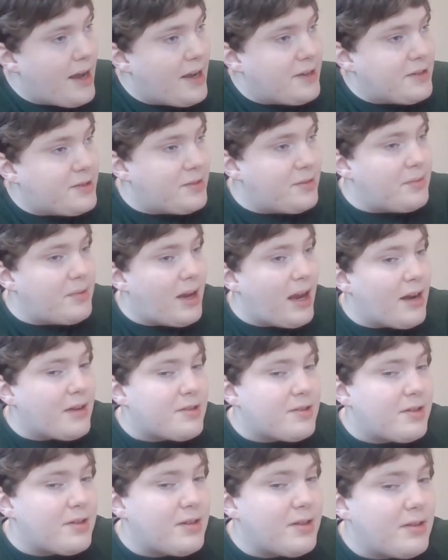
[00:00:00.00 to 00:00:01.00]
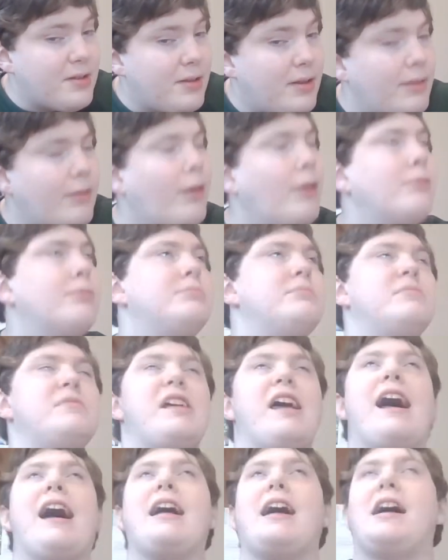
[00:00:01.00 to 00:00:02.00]
I do not. Oh,
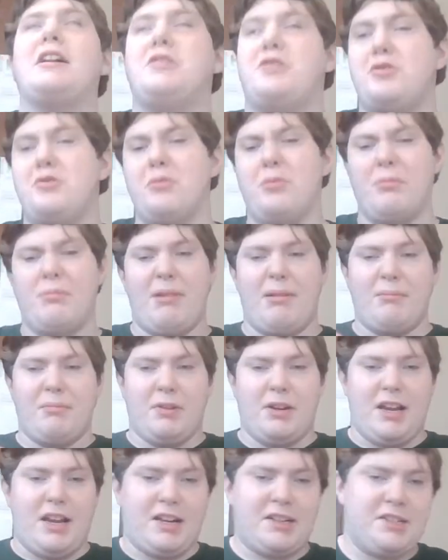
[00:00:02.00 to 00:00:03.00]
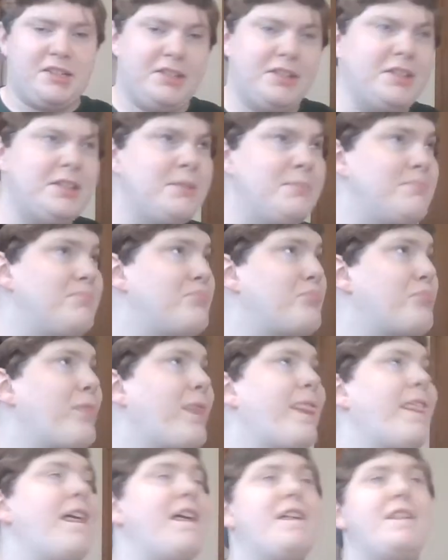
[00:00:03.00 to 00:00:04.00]
yeah, I do remember actually.
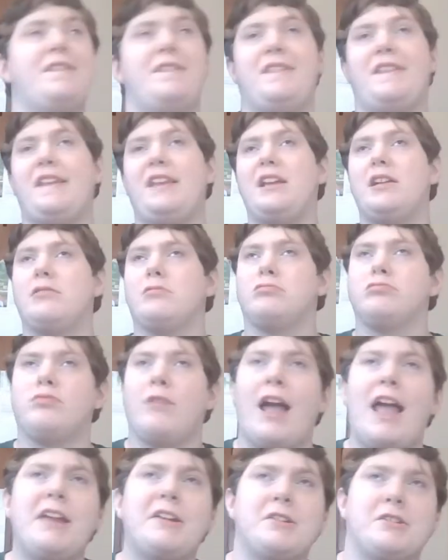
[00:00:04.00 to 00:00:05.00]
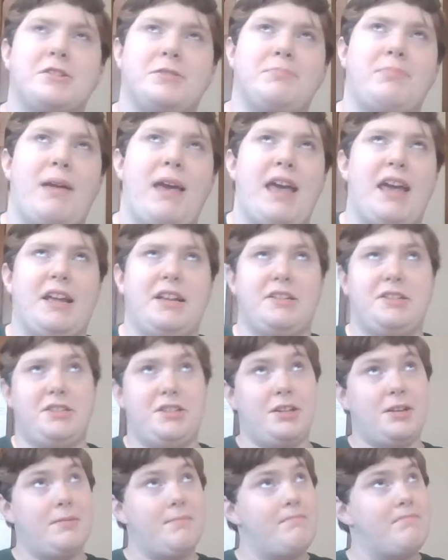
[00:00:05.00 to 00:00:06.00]
The Writer's
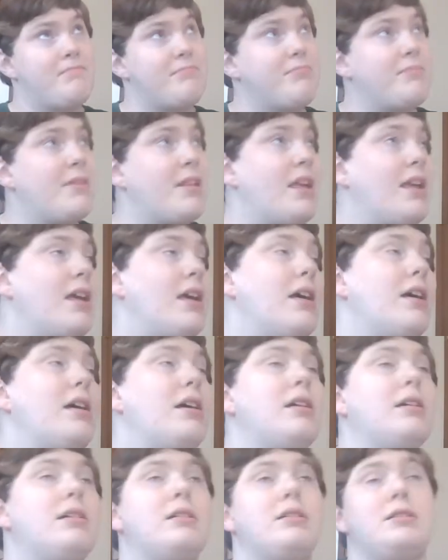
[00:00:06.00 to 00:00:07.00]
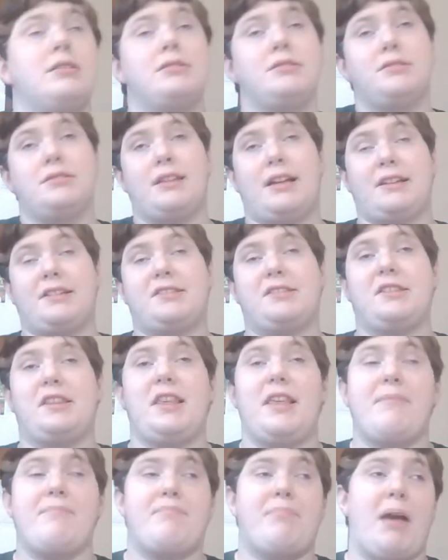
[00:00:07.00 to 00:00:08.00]
Badge. That's
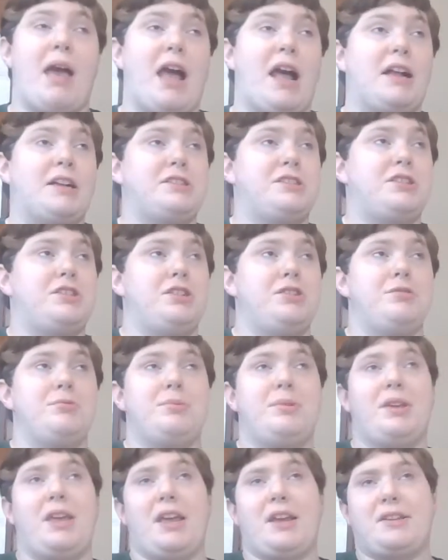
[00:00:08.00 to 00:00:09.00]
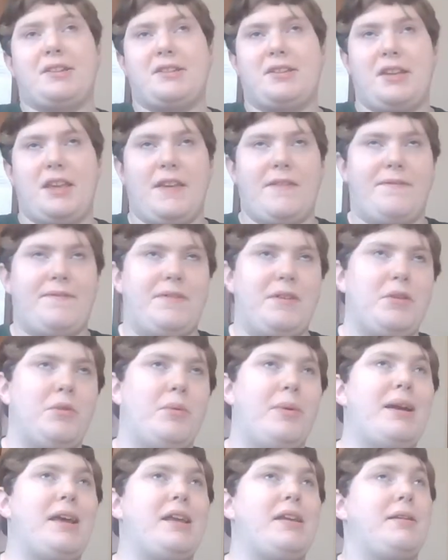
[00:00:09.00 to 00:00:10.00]
the badge you get if you
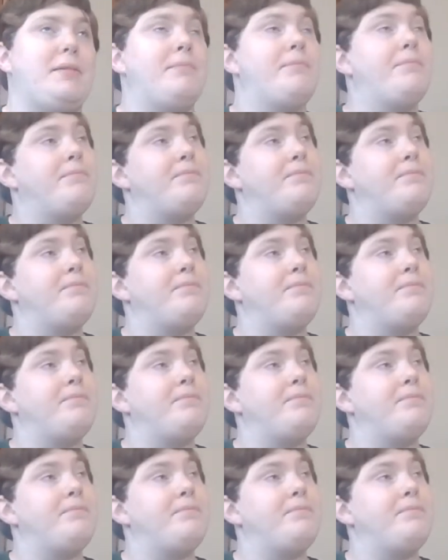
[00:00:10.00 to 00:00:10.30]
win.